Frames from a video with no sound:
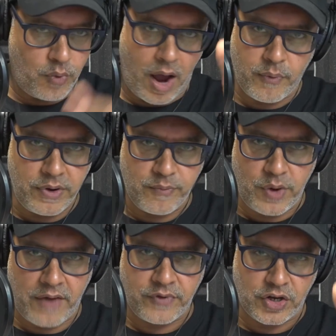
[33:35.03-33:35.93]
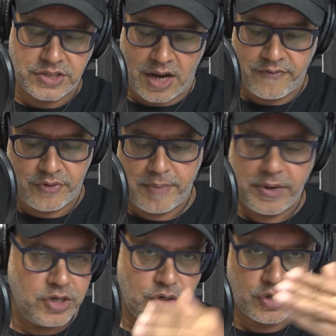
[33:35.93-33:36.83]
We haven't got time for it,
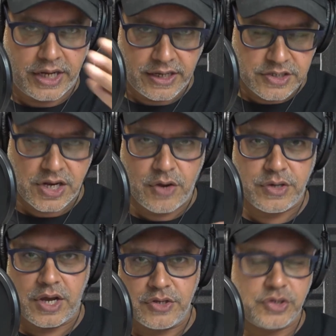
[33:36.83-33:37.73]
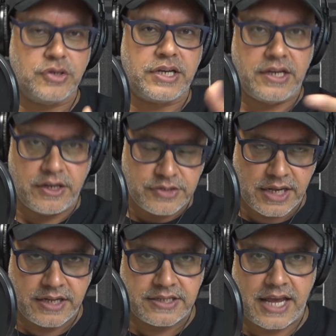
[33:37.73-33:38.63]
but you're looking at dodos, you're looking, you
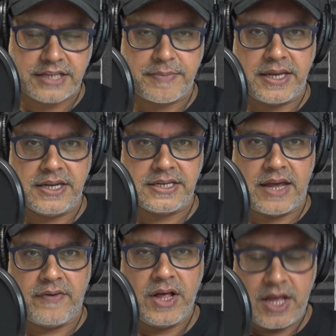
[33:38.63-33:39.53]
said at Tasmanian devil.